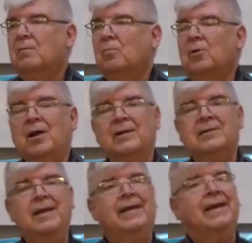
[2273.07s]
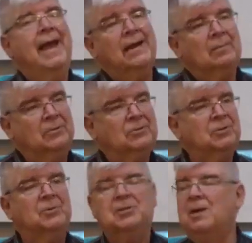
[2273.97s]
We're not taking animals
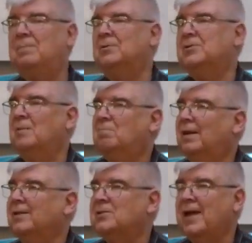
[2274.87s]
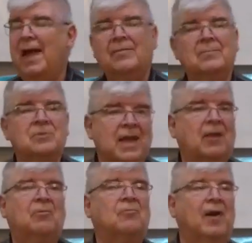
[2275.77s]
to a temple someplace to have them
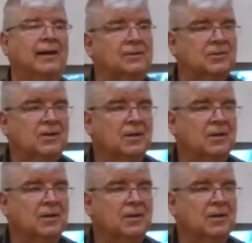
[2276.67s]
sacrificed